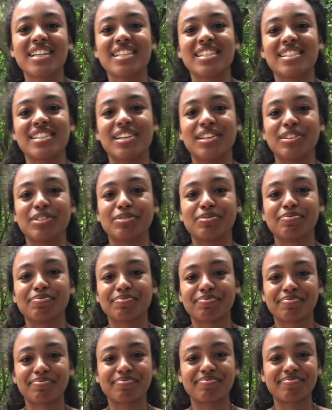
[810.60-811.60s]
So
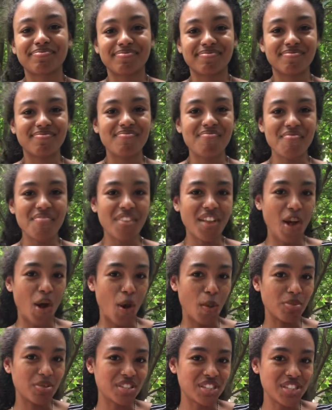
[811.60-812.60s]
I
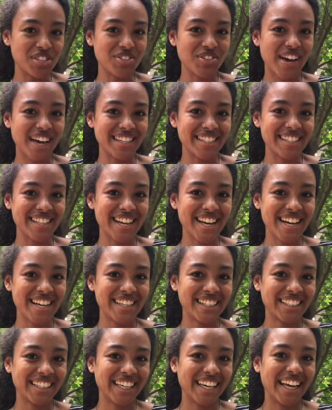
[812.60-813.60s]
hope to see you guys
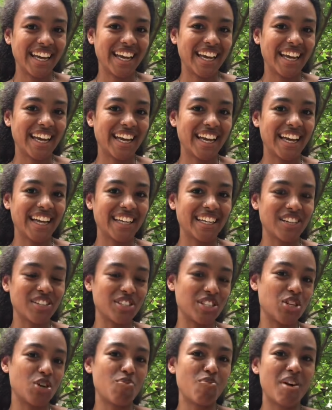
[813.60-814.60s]
there, and I'll
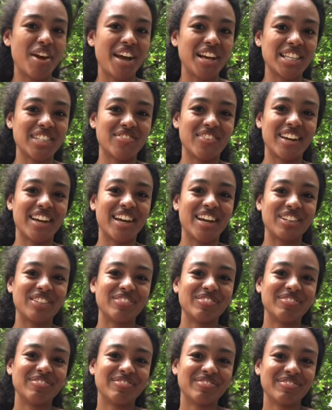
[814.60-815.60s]
see you in my next video.
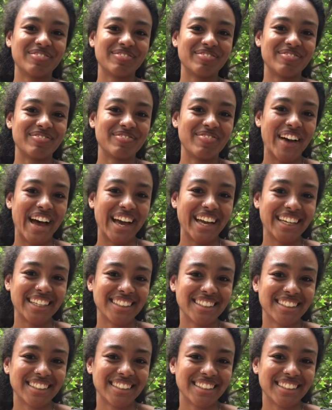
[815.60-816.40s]
Bye.